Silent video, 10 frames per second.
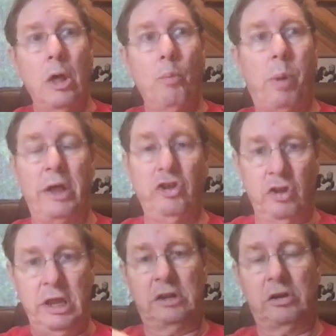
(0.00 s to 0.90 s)
But you
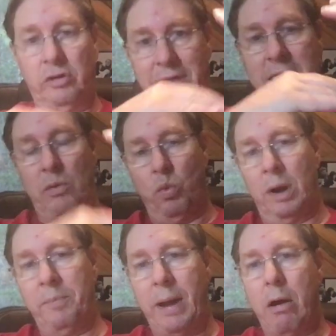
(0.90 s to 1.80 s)
need to do that in
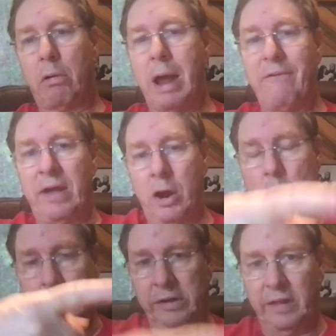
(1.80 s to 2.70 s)
one paragraph and
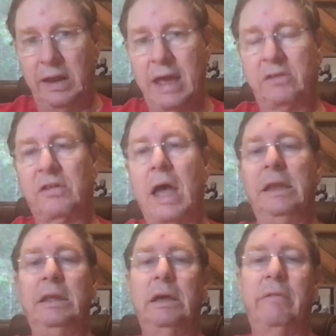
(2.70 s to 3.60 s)
go on to the next
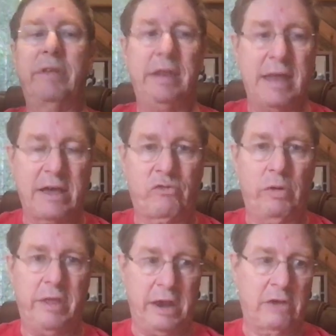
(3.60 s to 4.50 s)
idea of the next
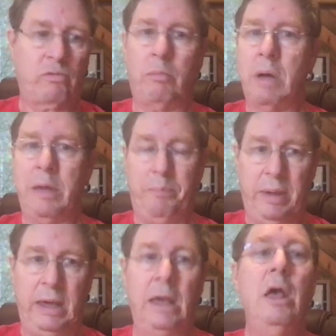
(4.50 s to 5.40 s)
one. The next one might
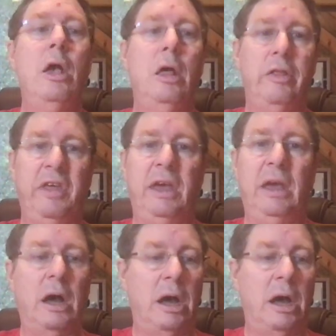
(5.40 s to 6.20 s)
be the